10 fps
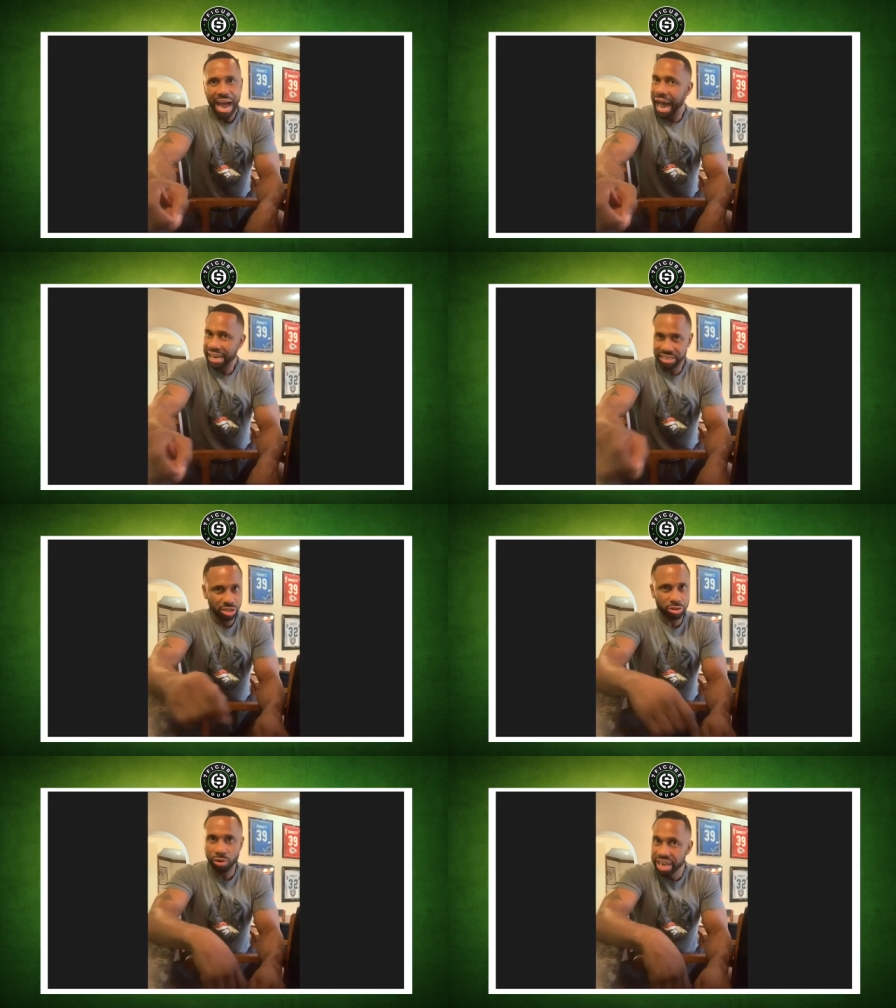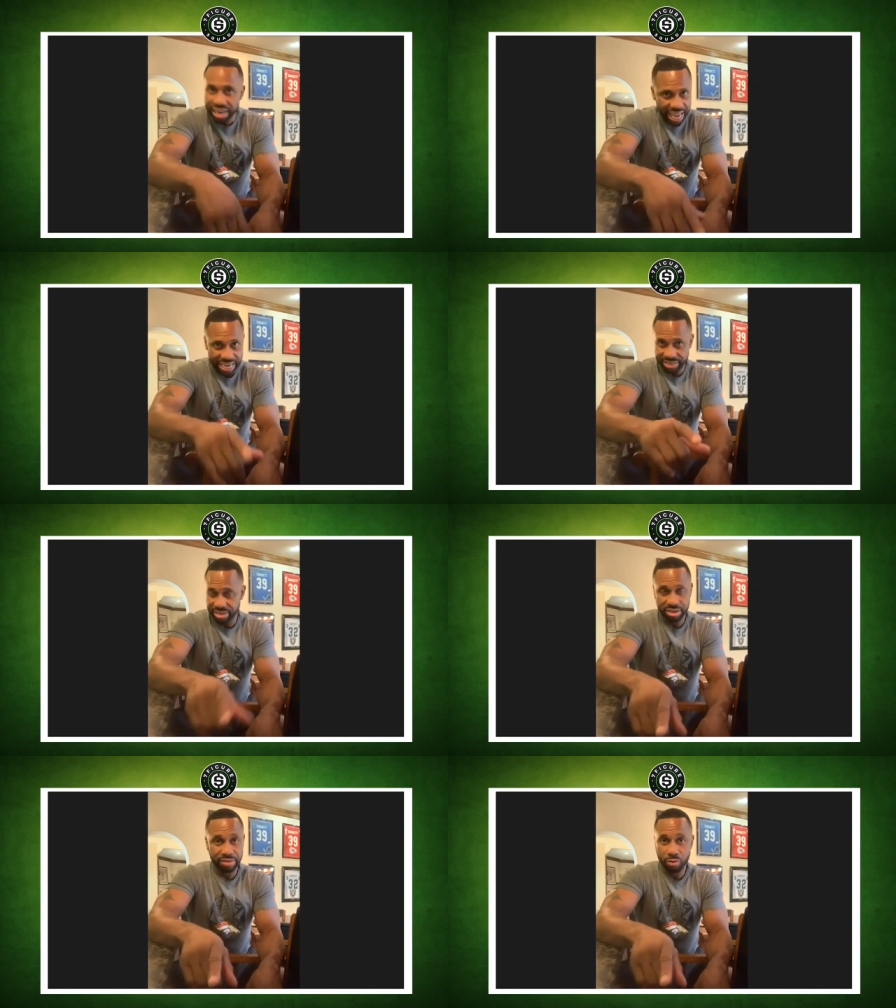I took three days
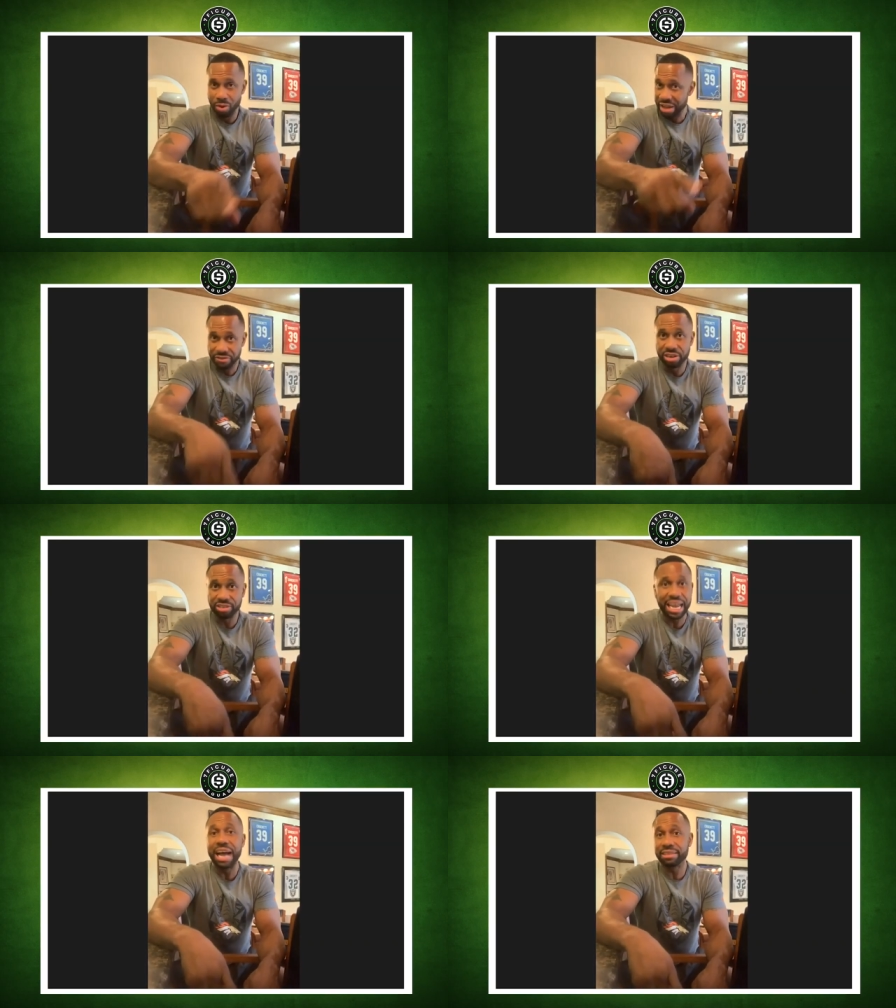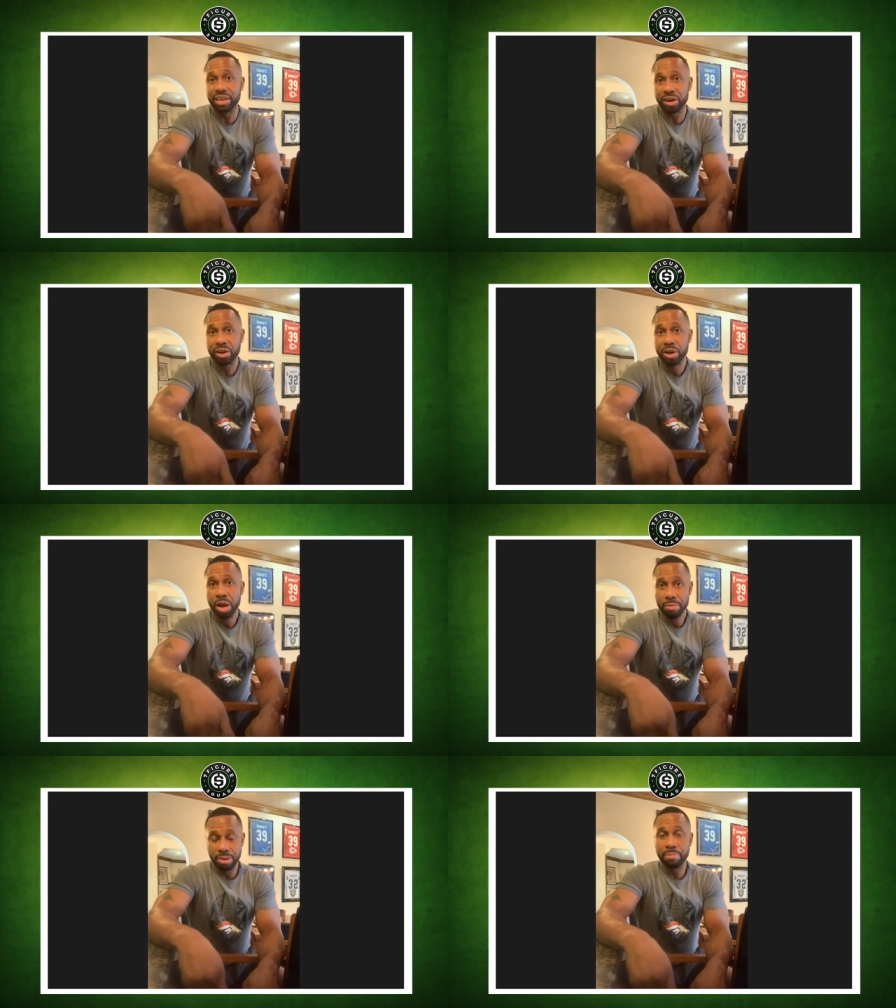in Denver when I first got there,
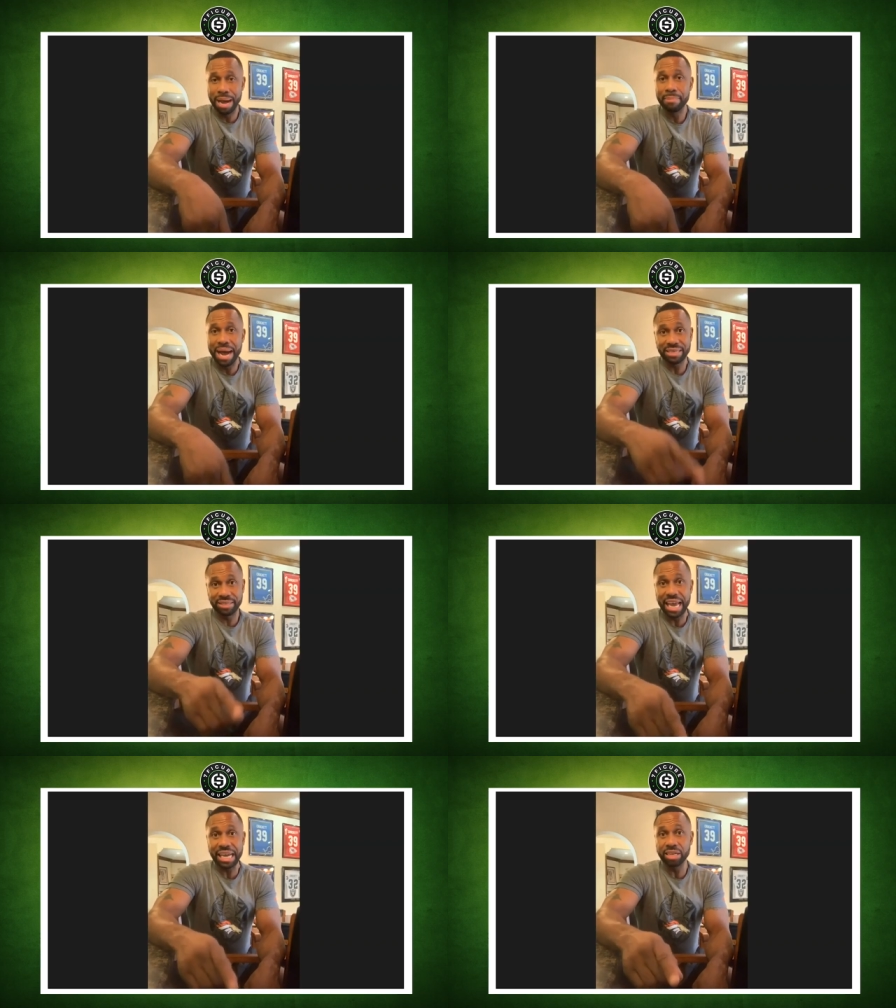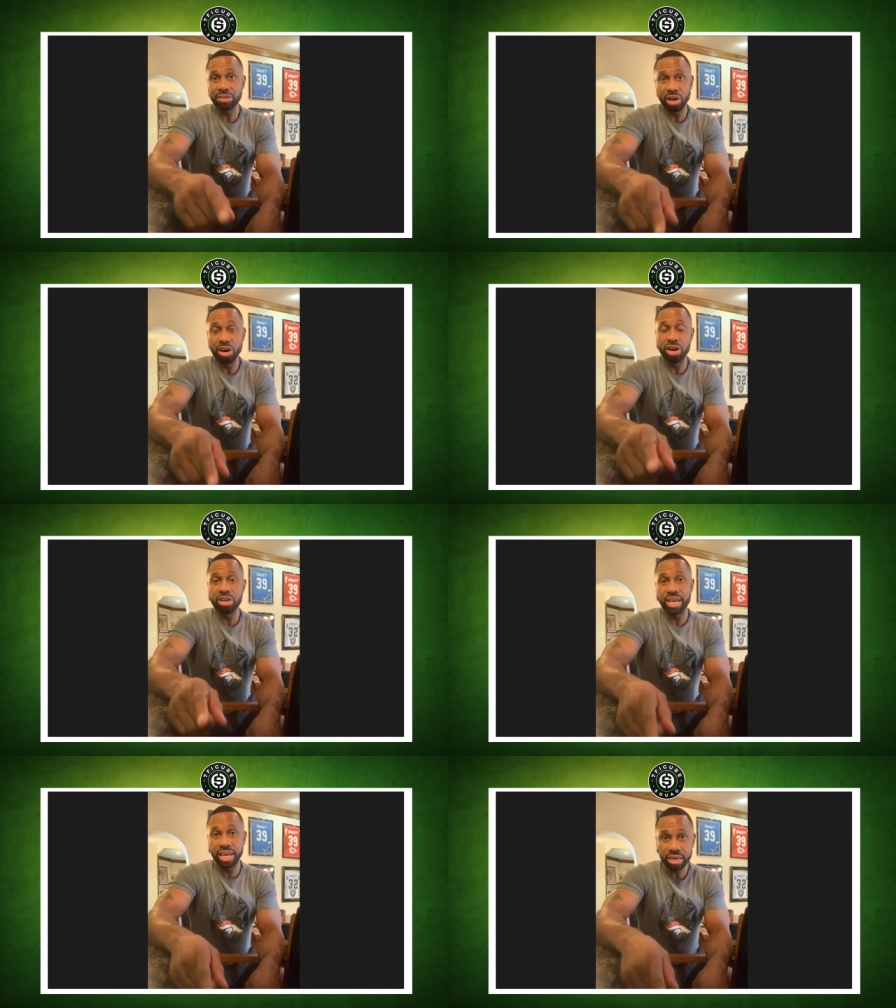but by my second, third
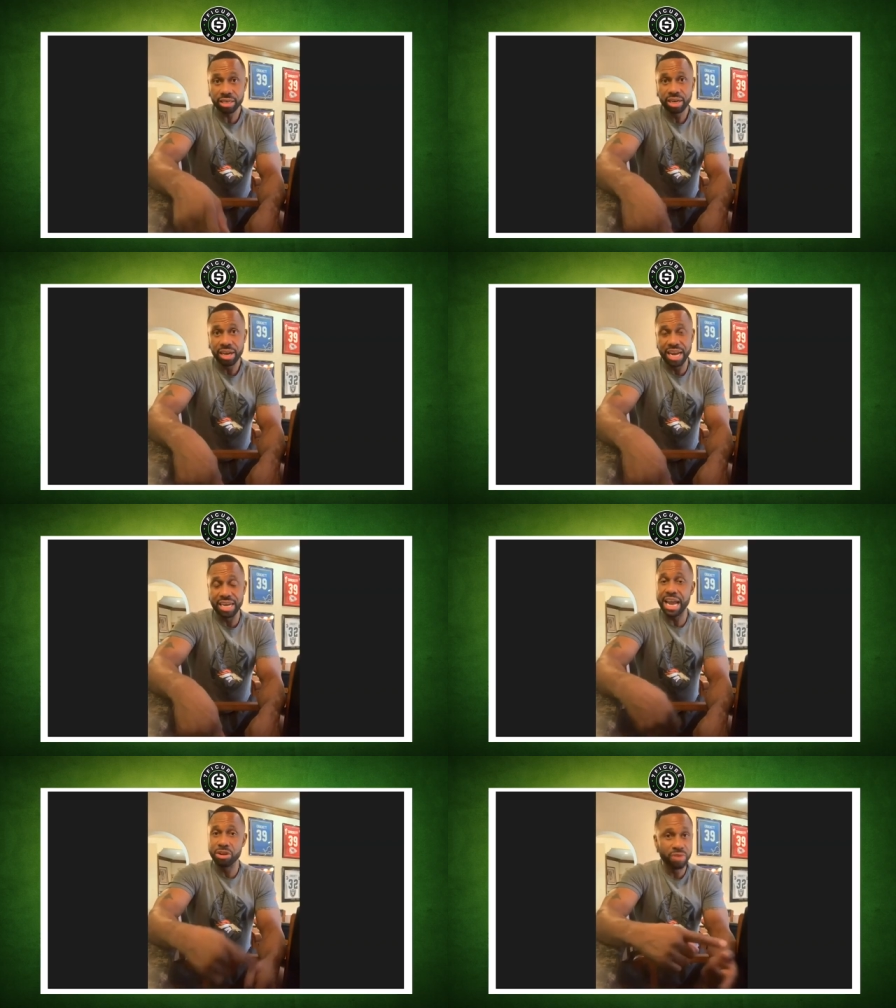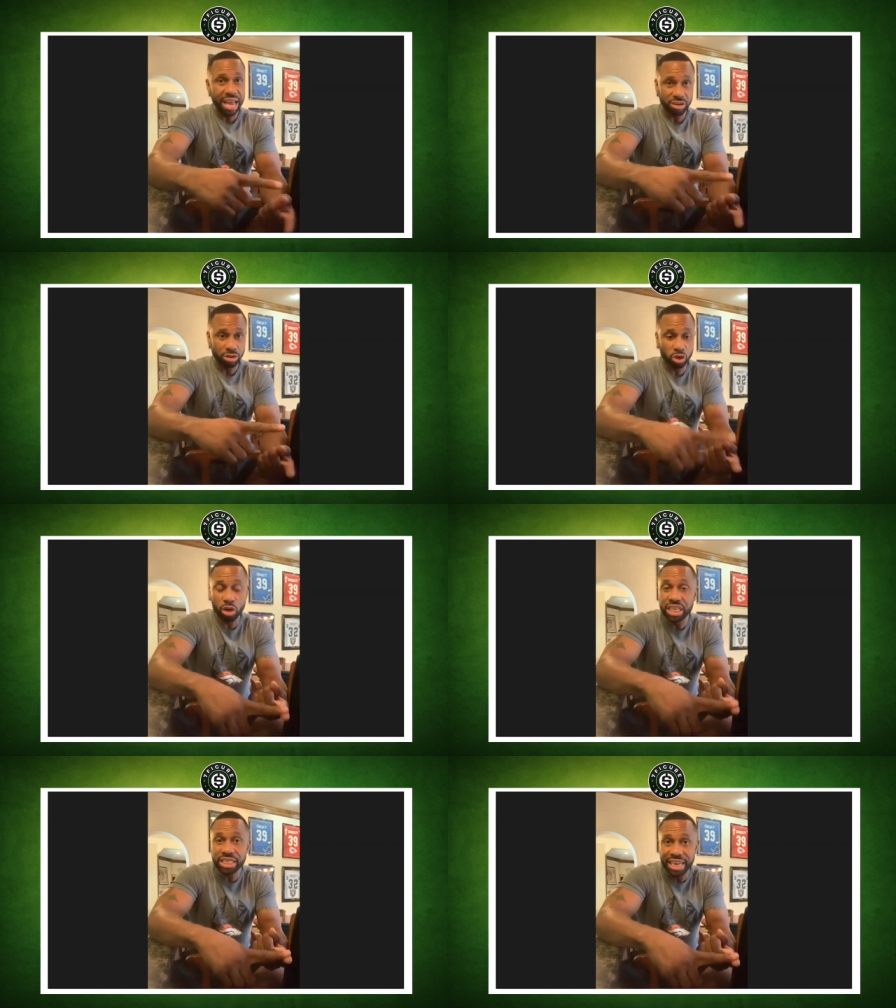year, and they knew they could
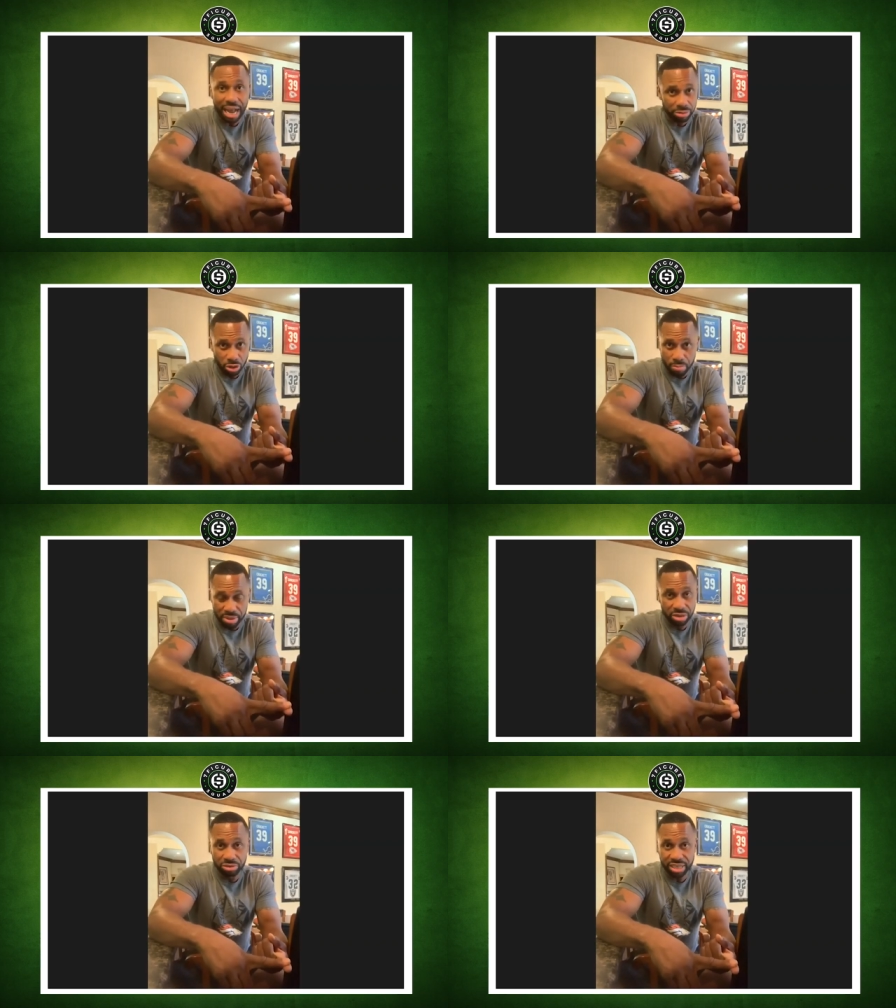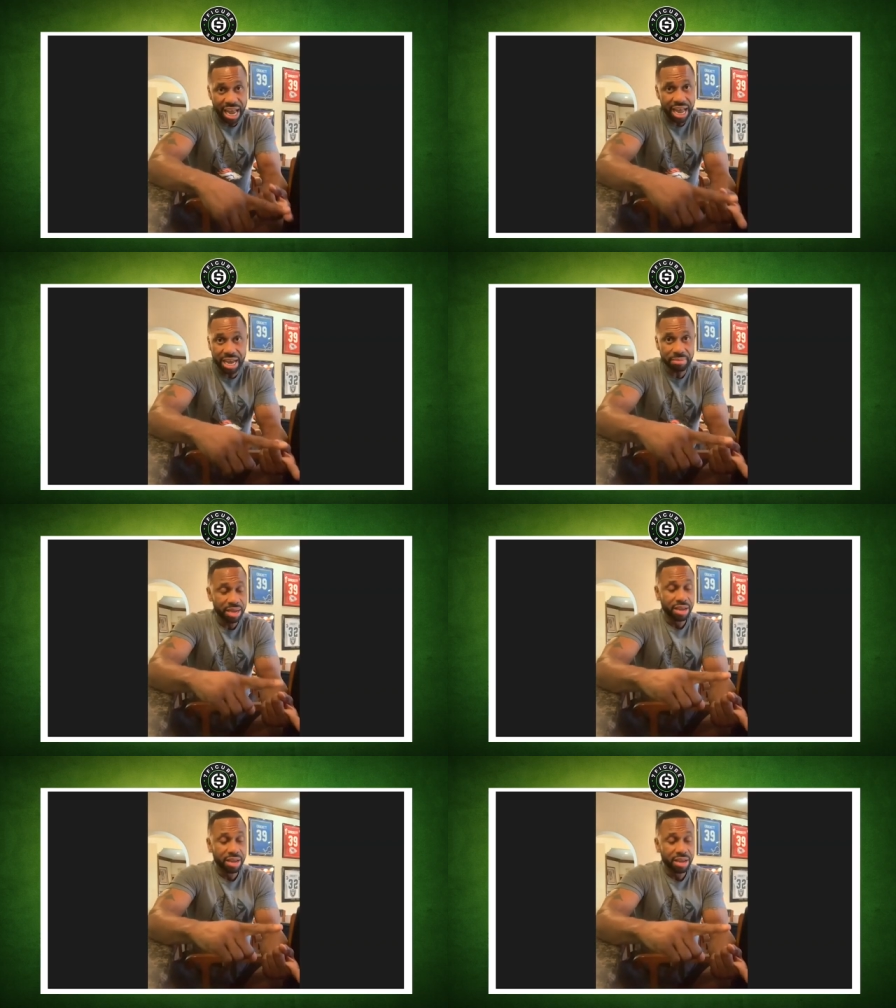trust that I was going to be on time.